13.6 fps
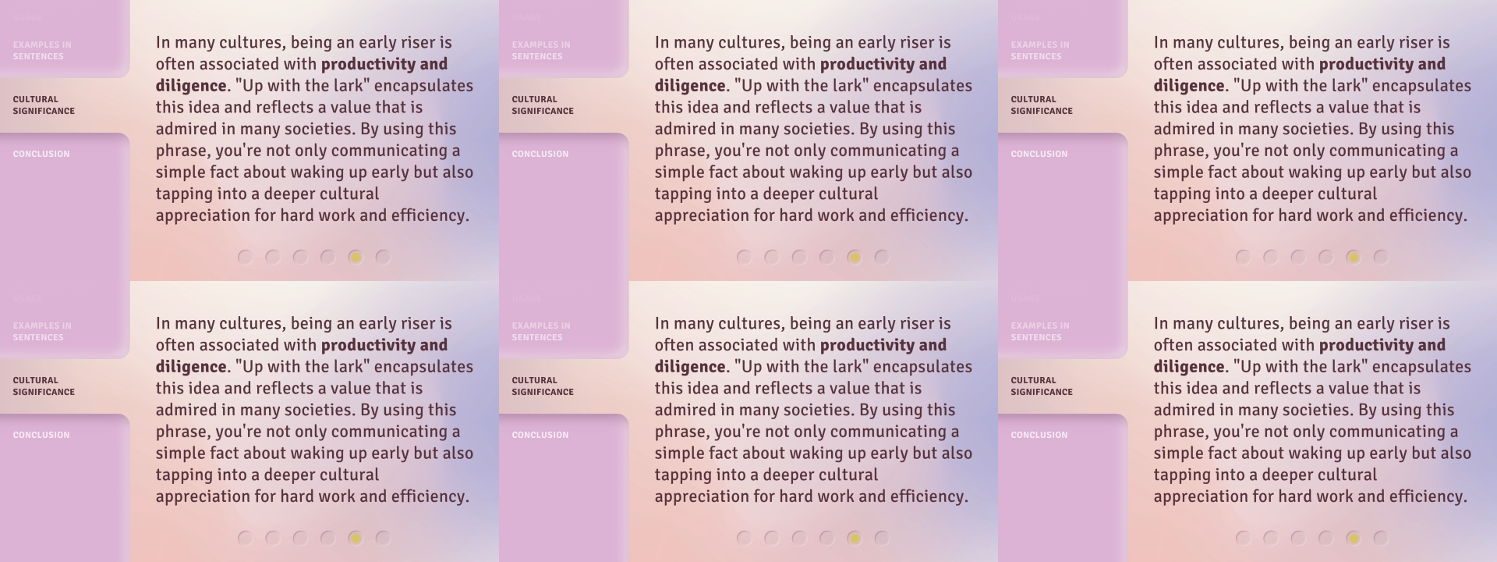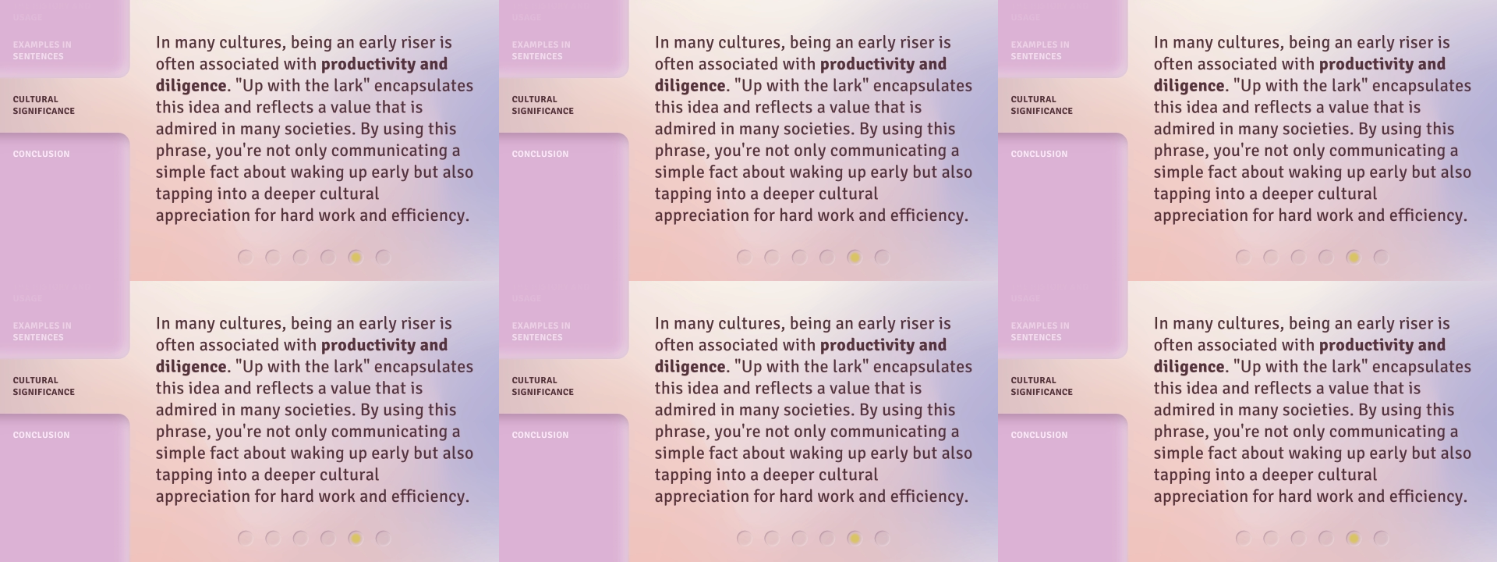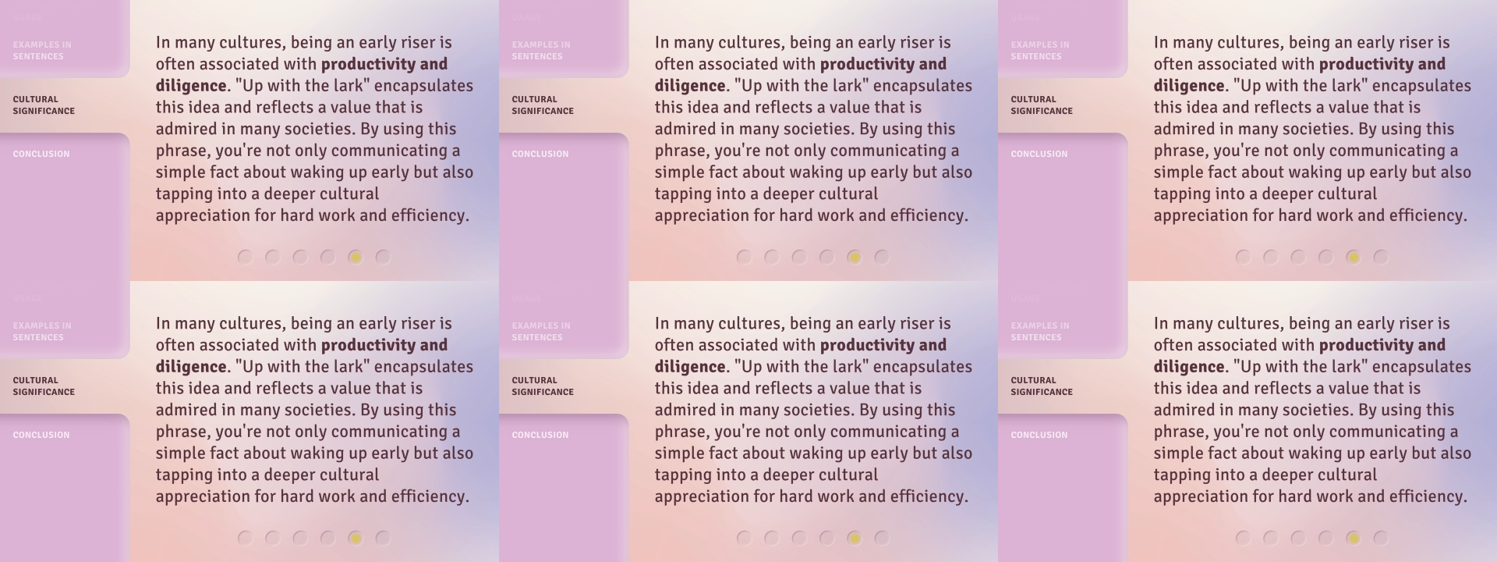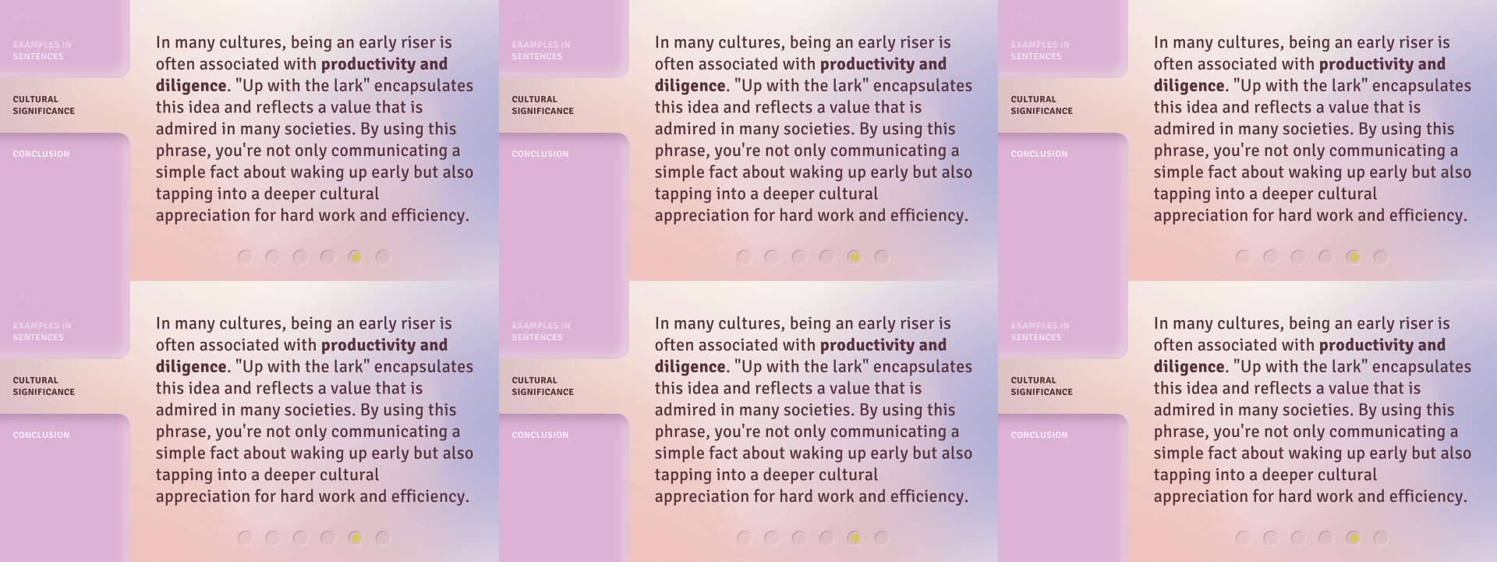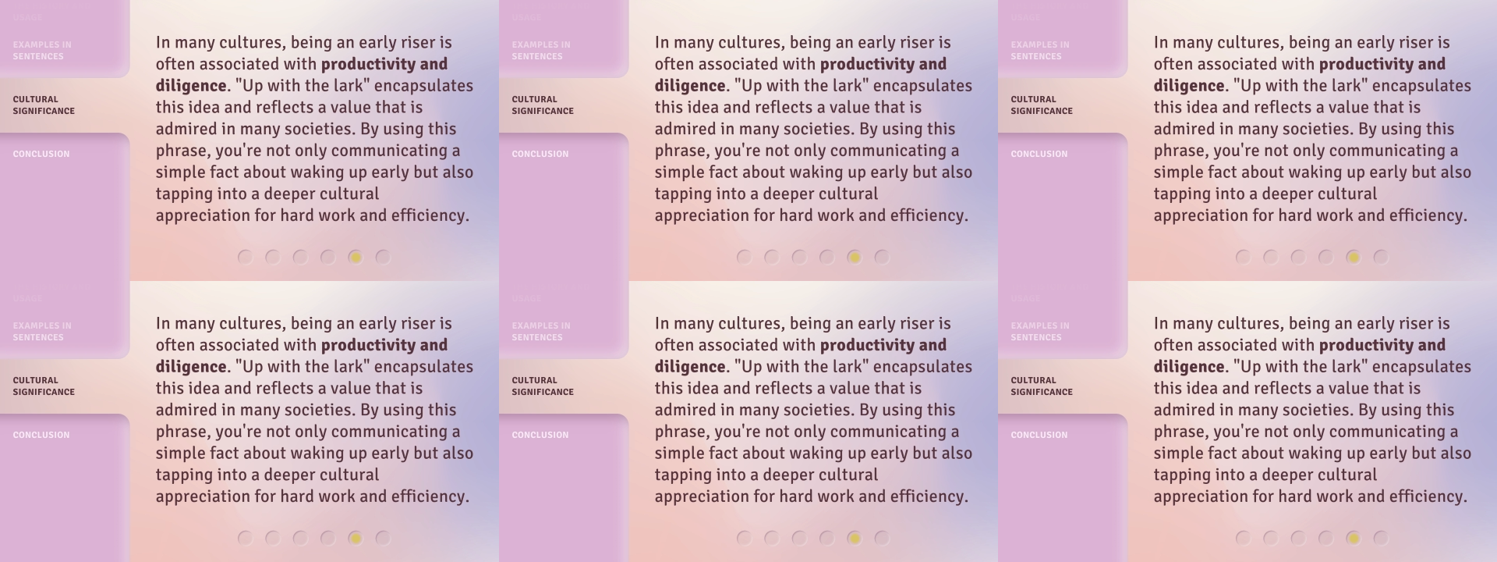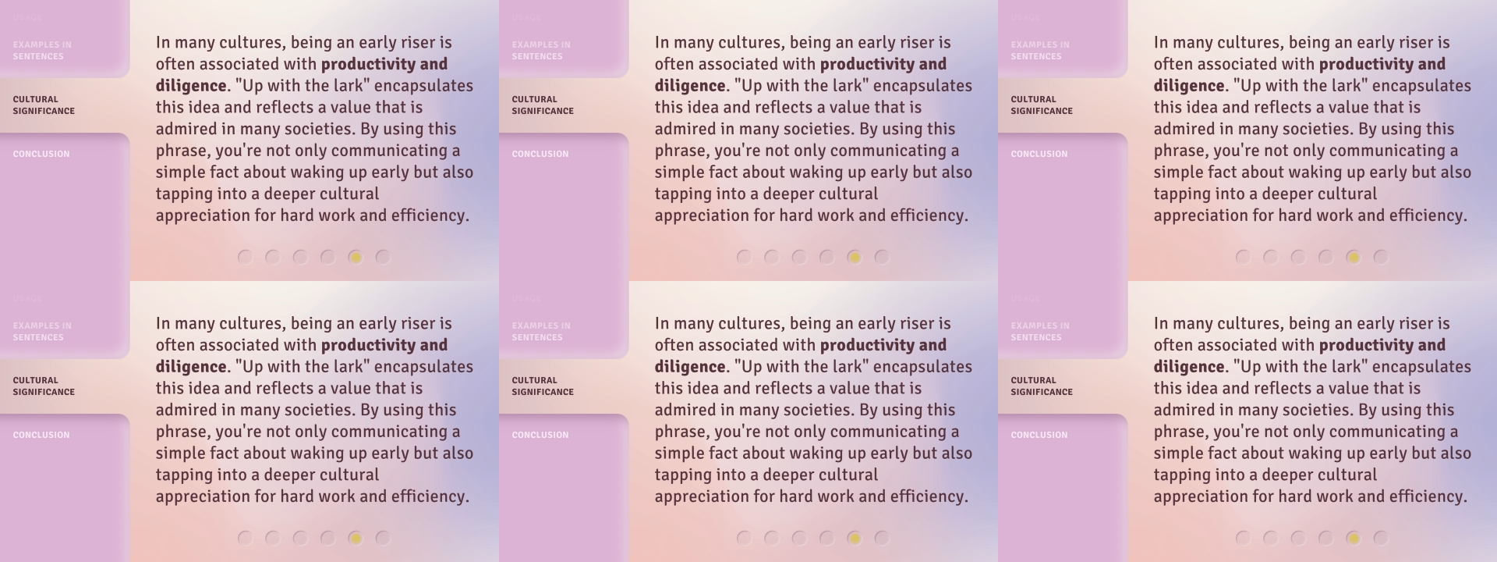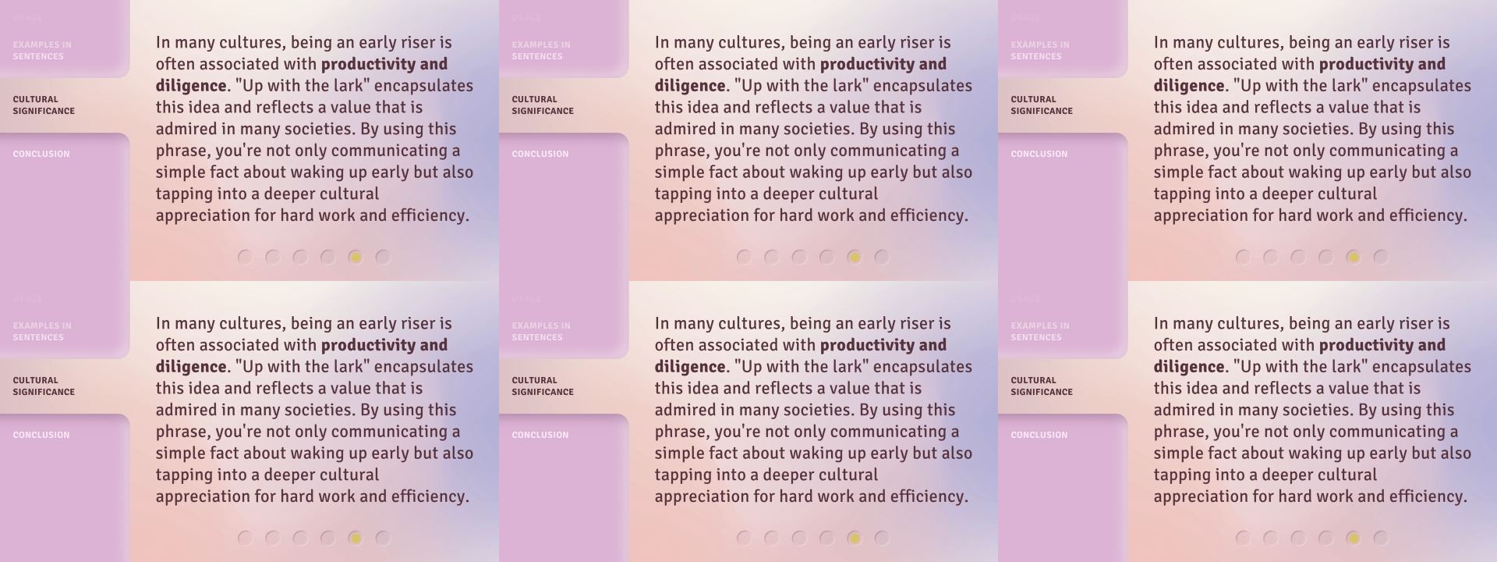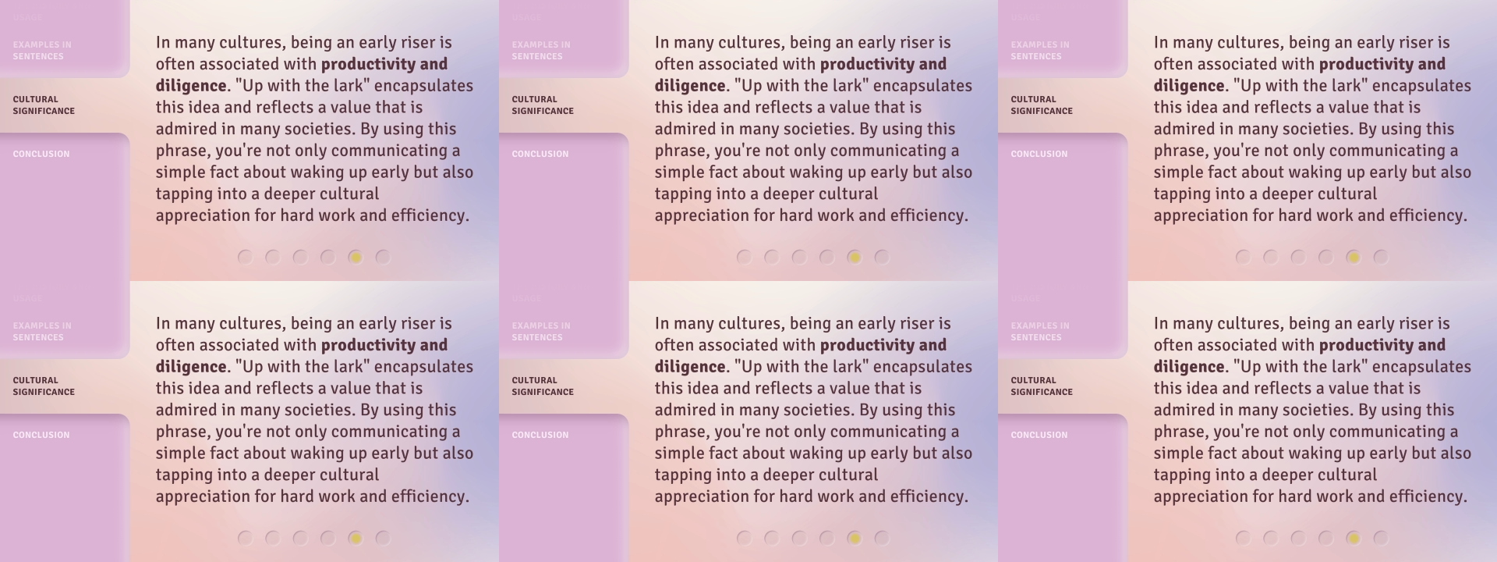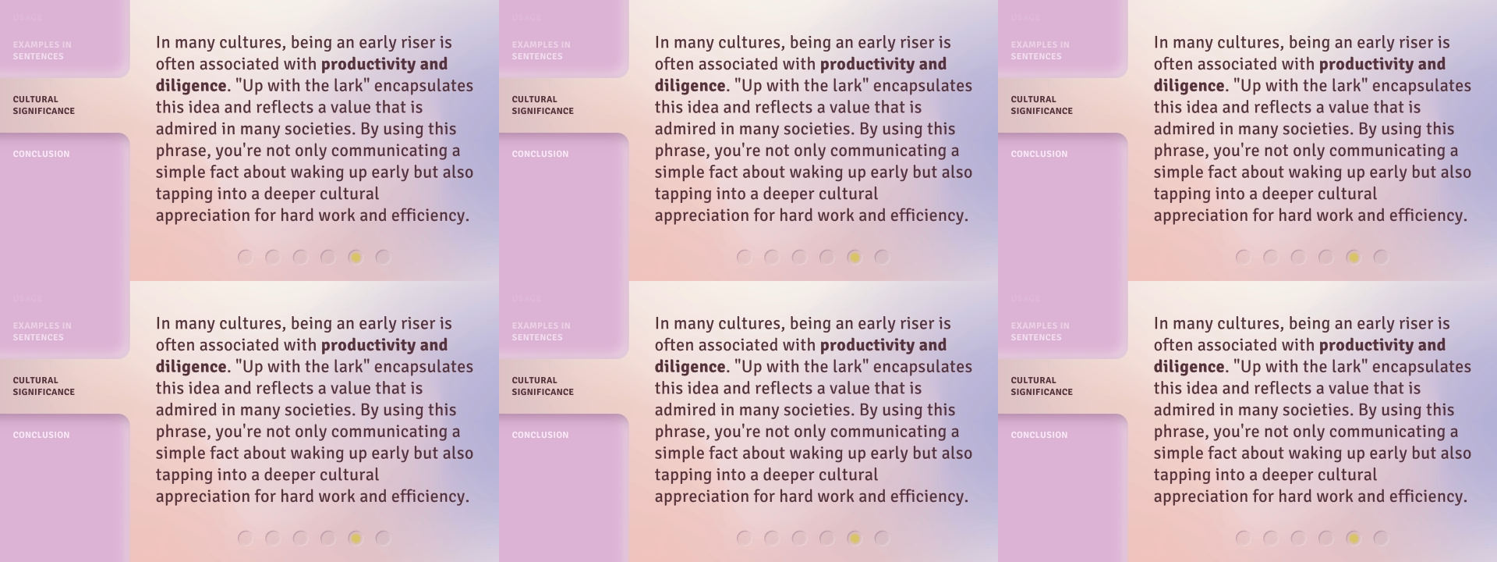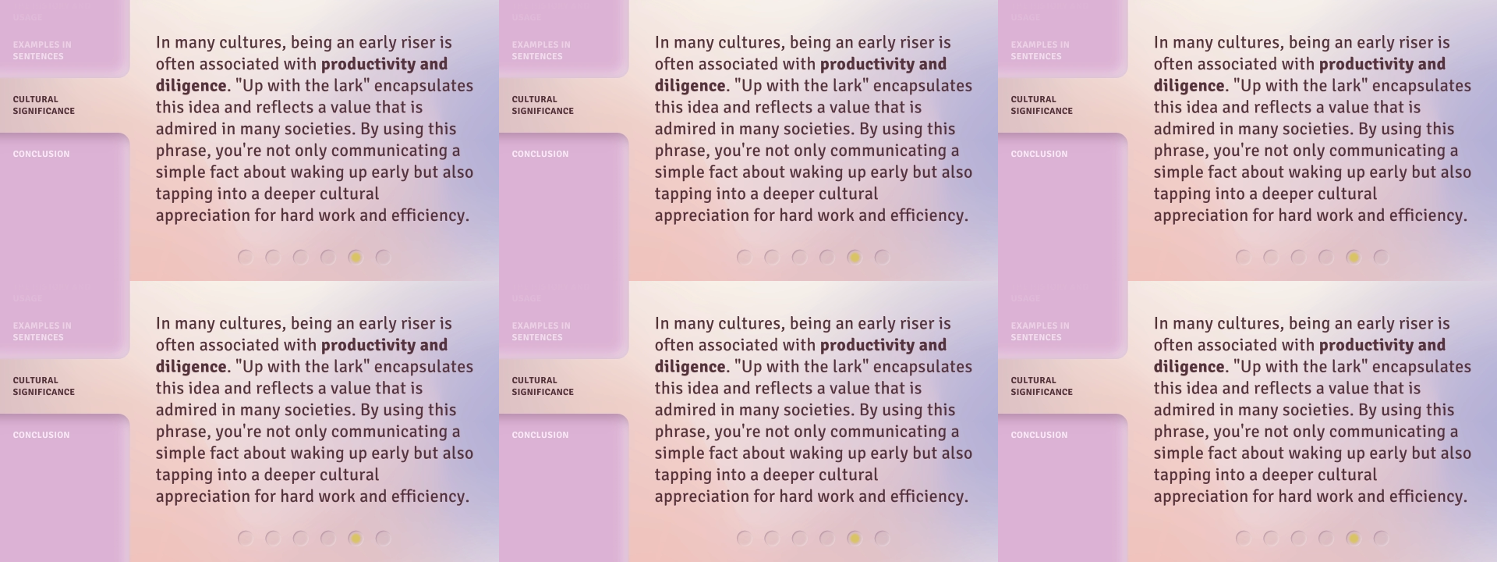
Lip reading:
Nobody's mouth can be seen.